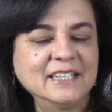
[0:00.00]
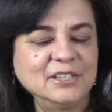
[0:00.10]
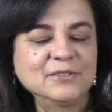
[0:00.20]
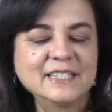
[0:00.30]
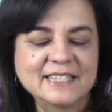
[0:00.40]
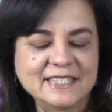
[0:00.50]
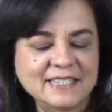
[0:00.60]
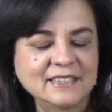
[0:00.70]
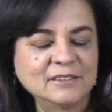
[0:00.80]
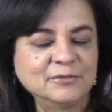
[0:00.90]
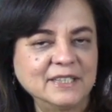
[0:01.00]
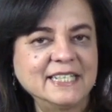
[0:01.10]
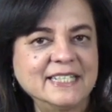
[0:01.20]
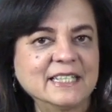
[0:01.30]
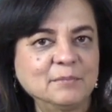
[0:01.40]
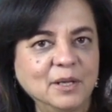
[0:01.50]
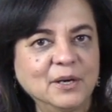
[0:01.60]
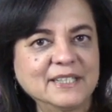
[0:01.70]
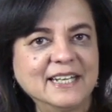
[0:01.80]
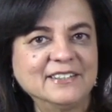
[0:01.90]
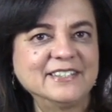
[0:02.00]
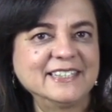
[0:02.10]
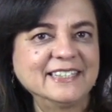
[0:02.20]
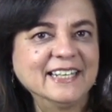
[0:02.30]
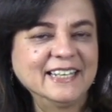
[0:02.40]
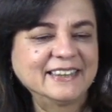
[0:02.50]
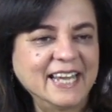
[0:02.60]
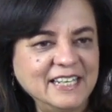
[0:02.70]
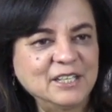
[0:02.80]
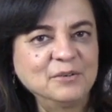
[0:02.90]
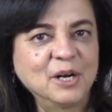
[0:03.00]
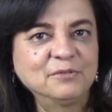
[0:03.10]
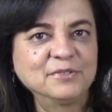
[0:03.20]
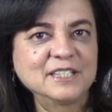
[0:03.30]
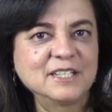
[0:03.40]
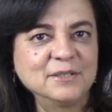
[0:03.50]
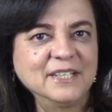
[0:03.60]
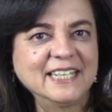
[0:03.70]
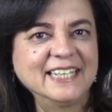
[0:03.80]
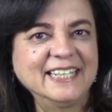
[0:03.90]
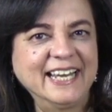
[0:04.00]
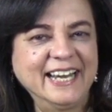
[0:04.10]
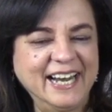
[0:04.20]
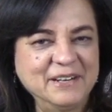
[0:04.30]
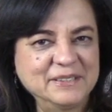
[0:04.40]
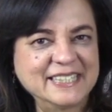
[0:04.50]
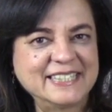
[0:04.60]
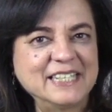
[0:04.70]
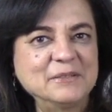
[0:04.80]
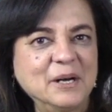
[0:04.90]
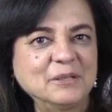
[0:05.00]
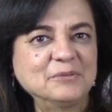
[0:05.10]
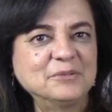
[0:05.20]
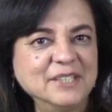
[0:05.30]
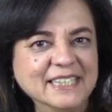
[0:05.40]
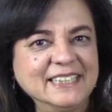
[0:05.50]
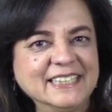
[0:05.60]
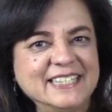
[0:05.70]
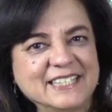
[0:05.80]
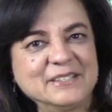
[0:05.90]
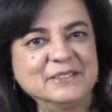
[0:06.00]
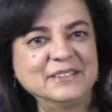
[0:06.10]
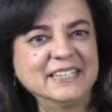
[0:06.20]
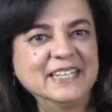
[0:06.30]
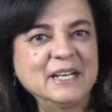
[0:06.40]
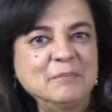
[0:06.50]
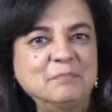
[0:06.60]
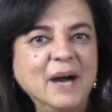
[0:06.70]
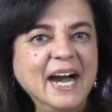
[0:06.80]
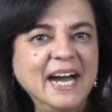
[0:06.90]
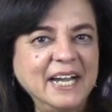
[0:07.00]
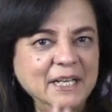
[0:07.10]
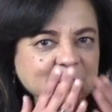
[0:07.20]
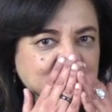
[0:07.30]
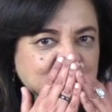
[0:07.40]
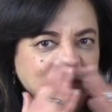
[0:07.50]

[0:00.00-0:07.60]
You can still release the blocked energy. Thank you all for tuning in, and I will see you all really soon. Bye.